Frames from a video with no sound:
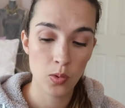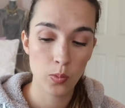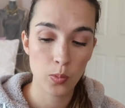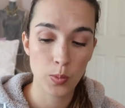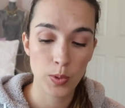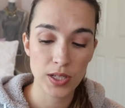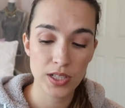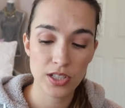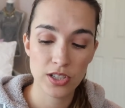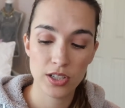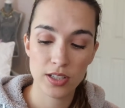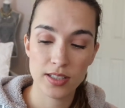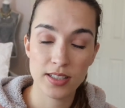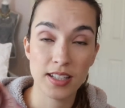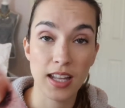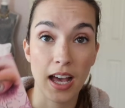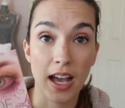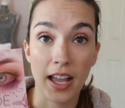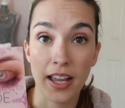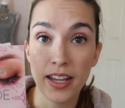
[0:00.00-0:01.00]
Which
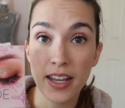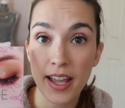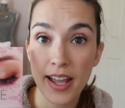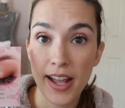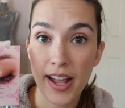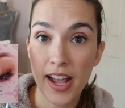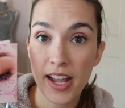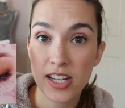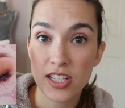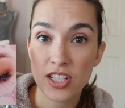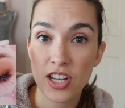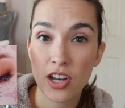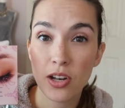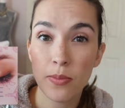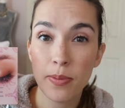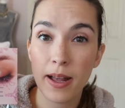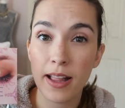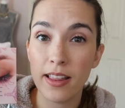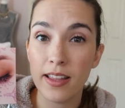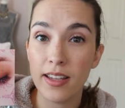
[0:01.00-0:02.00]
Side eyeshadow
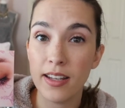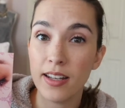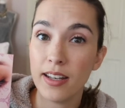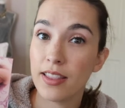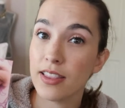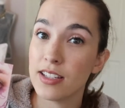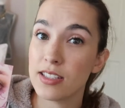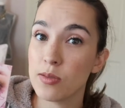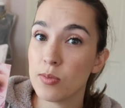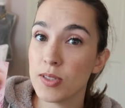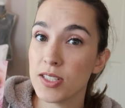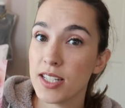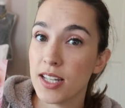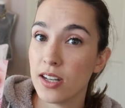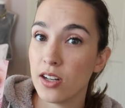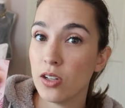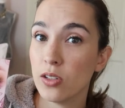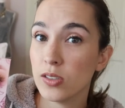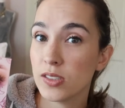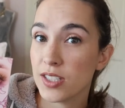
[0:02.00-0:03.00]
palette. This was an
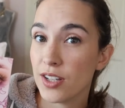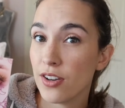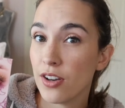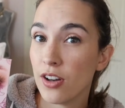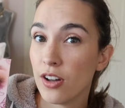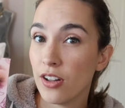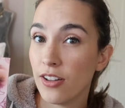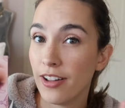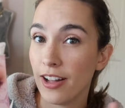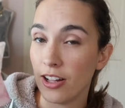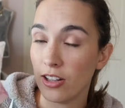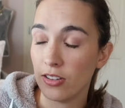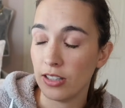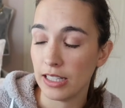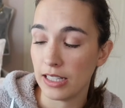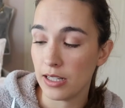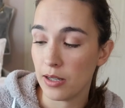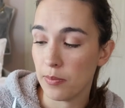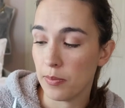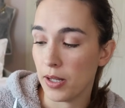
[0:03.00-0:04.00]
Ulta haul. I'll
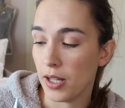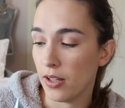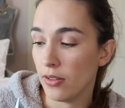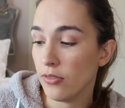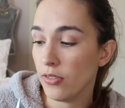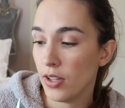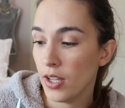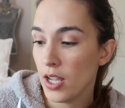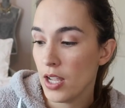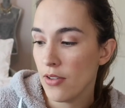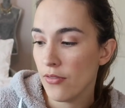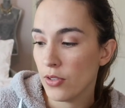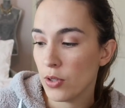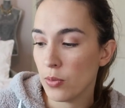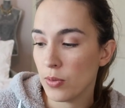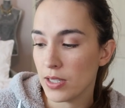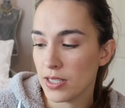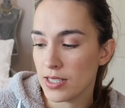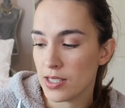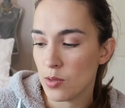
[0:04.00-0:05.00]
link above if you
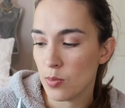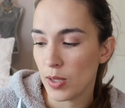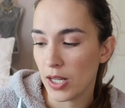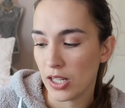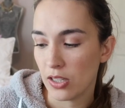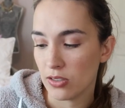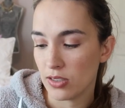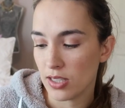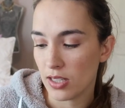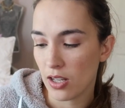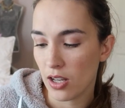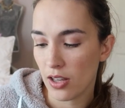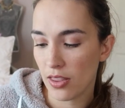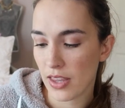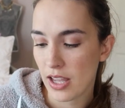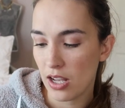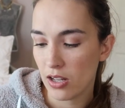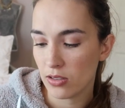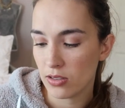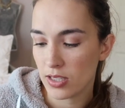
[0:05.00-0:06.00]
want to see what else I got on
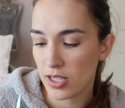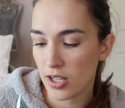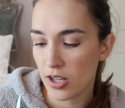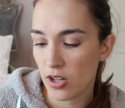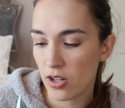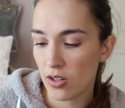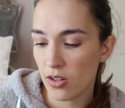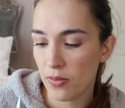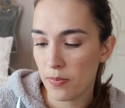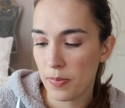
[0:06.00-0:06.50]
that Ulta haul.